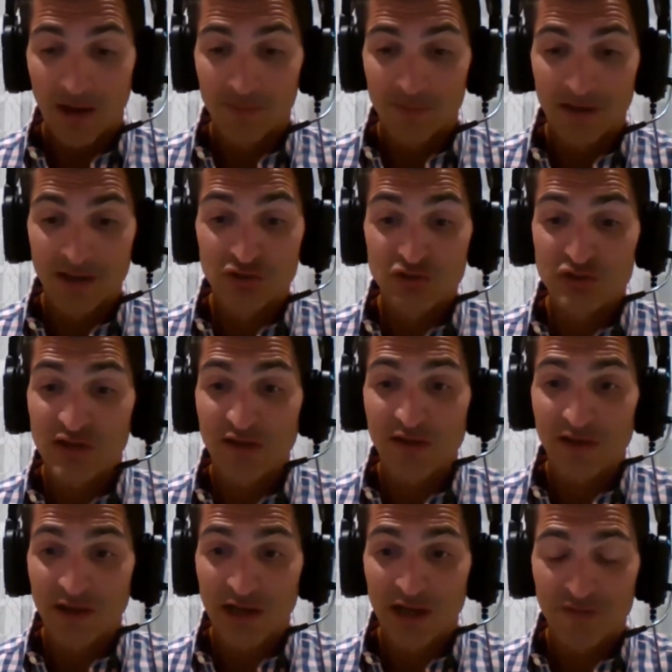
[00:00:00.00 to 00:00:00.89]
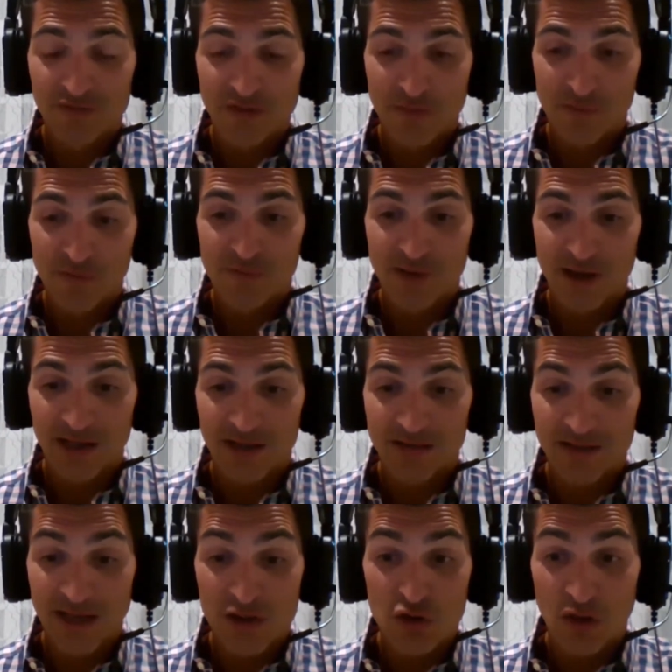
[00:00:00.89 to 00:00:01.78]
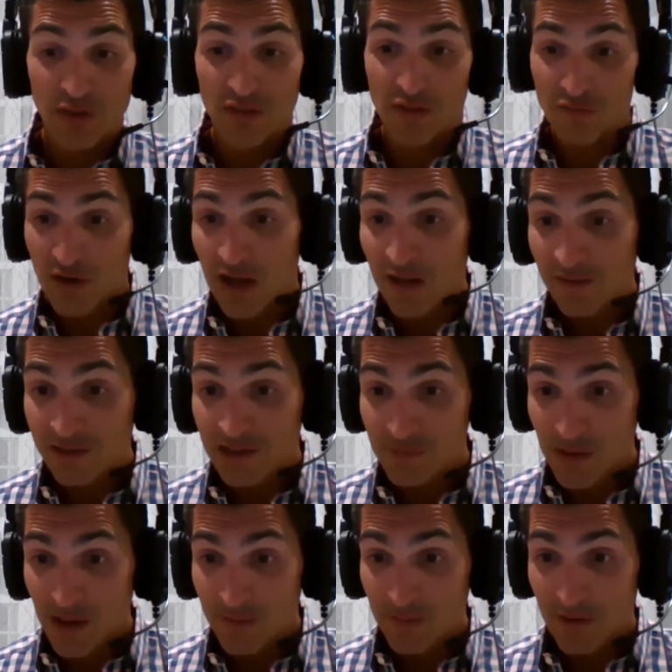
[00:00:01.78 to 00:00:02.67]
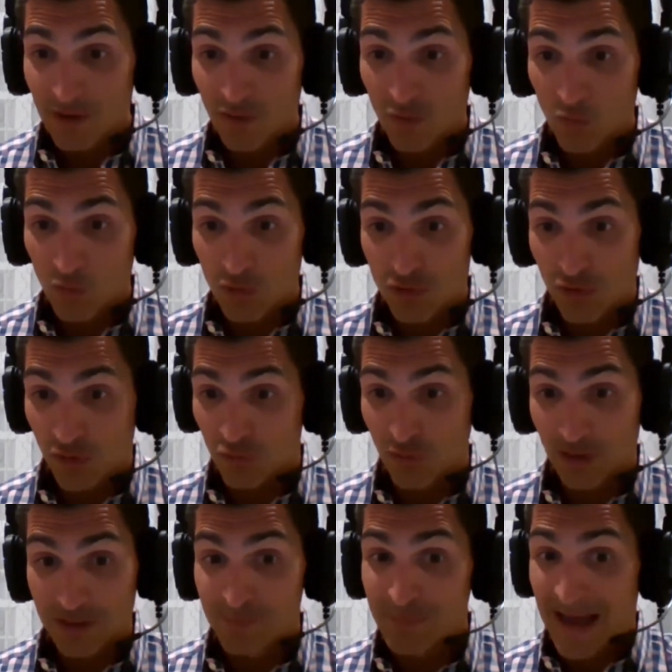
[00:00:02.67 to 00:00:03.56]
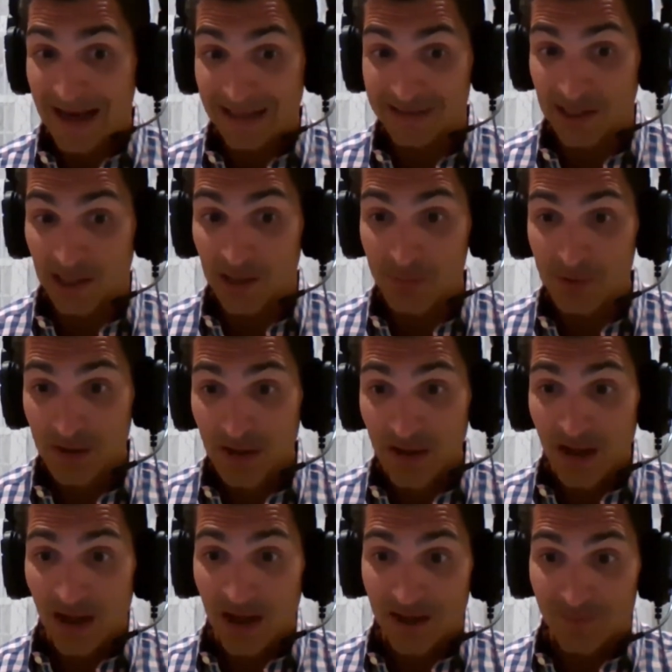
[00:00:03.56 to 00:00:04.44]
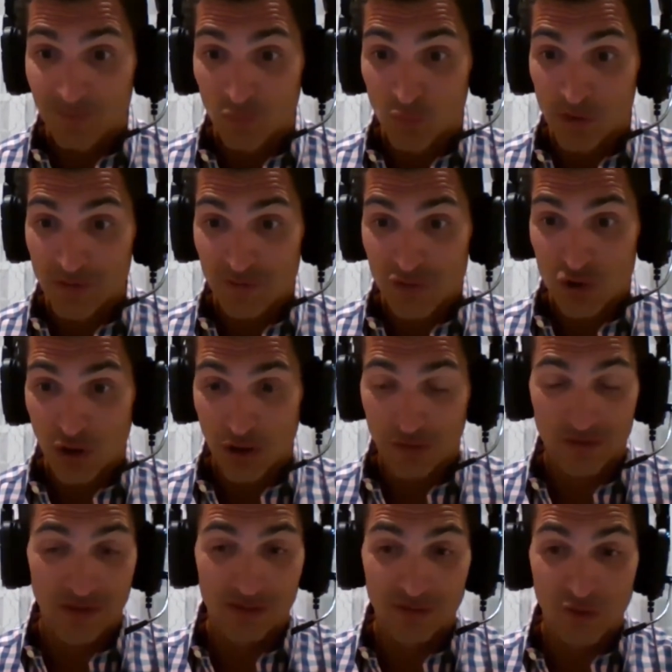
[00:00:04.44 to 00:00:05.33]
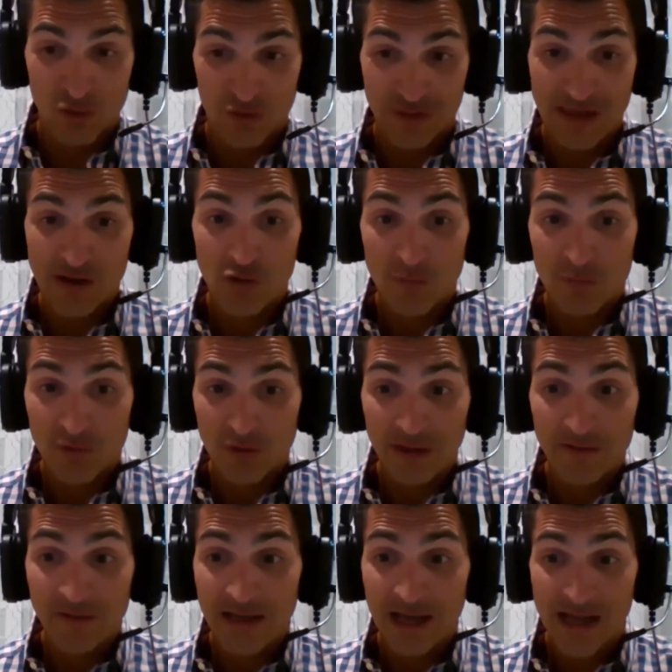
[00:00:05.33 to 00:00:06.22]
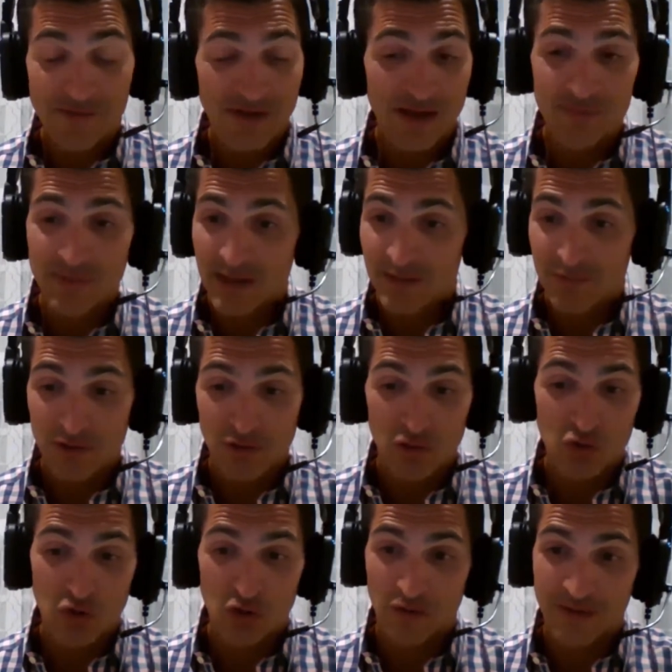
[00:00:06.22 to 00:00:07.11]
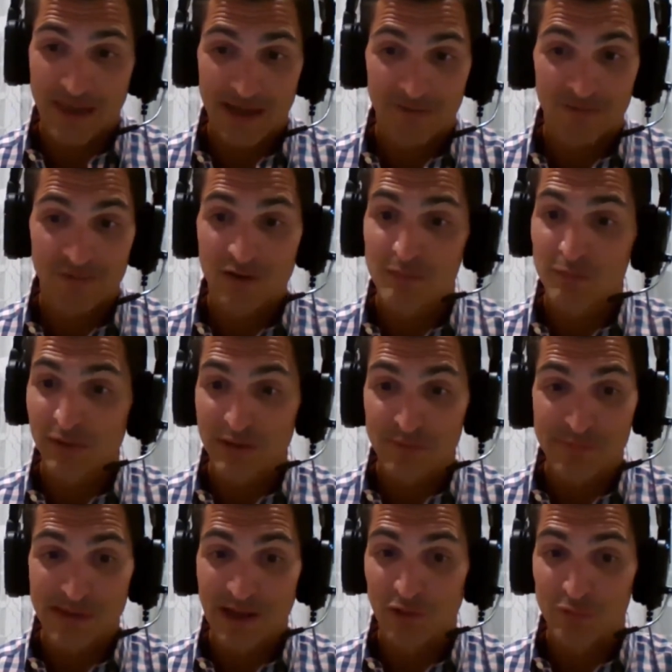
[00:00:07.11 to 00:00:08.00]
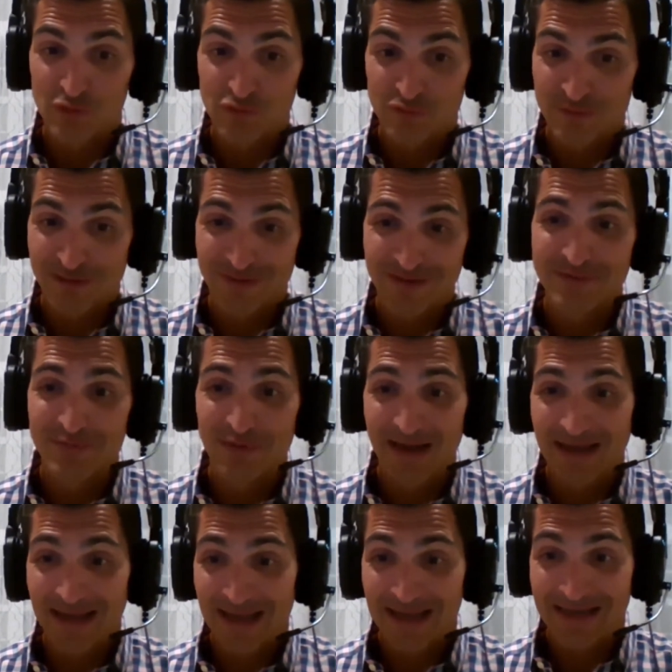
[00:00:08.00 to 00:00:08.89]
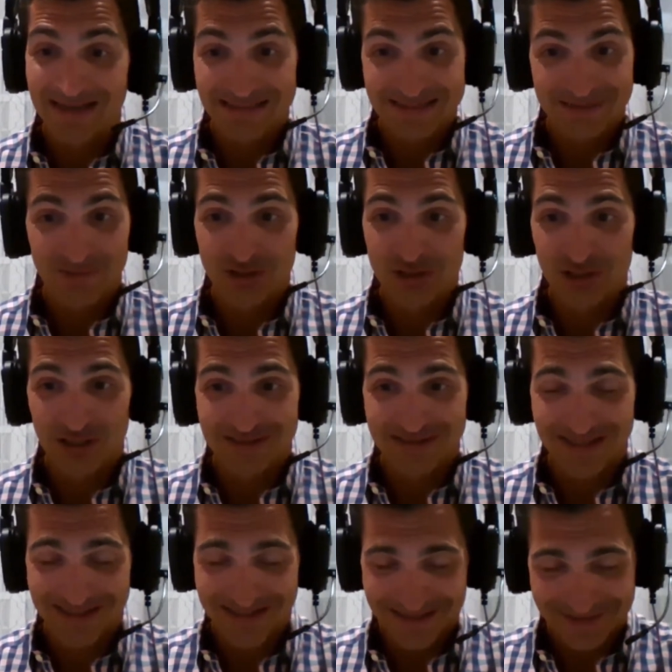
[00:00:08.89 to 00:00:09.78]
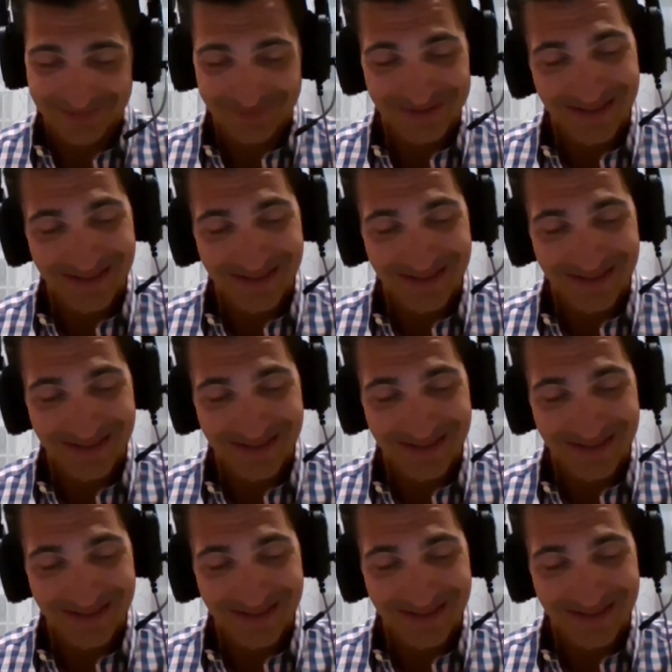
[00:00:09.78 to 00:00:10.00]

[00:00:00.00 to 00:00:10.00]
Interestingly enough, some of my digestive colicky babies were just really backed up. We've adjusted their sacrums lately. I've had babies just have complete bowel movements in my hand as I'm adjusting them.